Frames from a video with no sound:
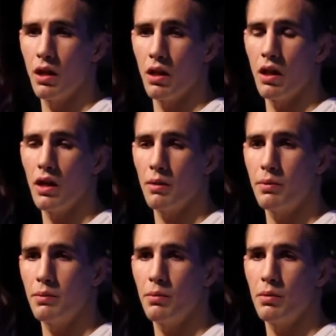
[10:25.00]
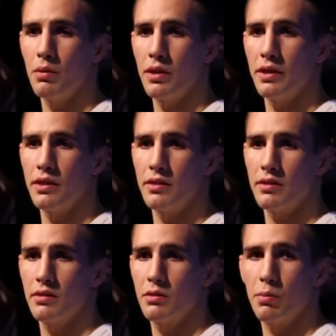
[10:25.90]
a lot of people in this
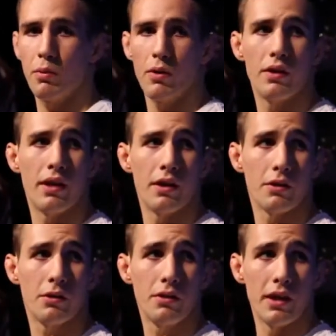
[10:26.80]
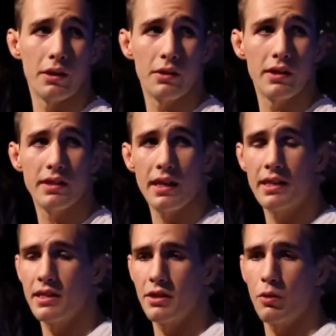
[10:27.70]
sport that
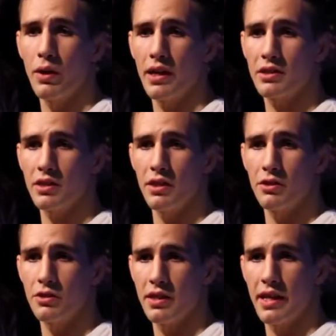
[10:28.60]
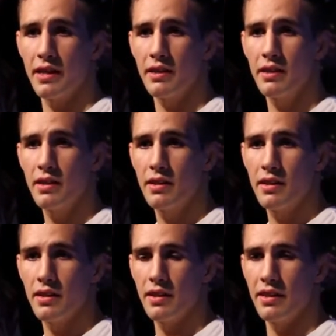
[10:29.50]
criticize it don't actually understand
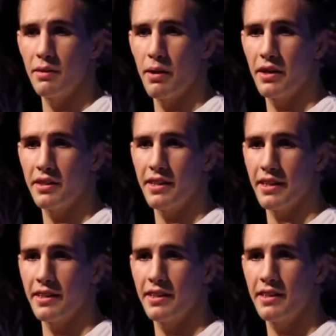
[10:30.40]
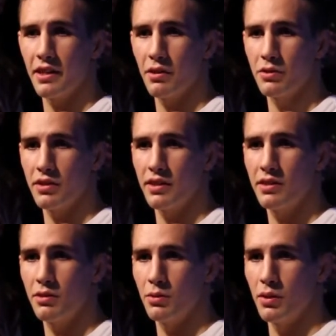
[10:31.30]
the amount of technique that goes
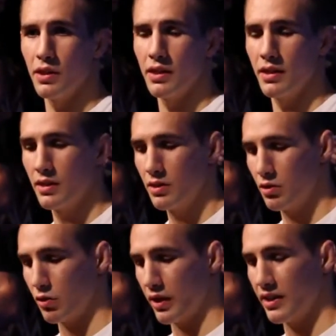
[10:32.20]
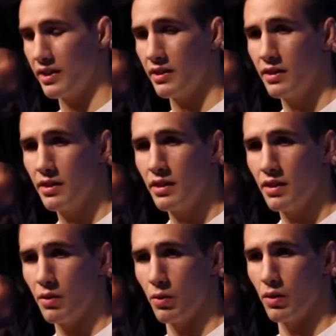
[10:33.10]
into striking
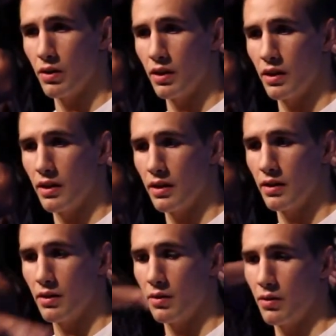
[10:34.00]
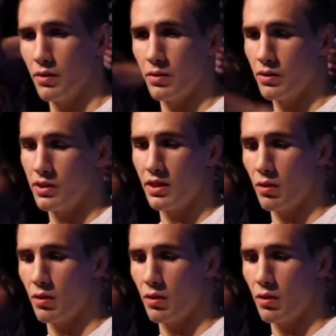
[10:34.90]
or just the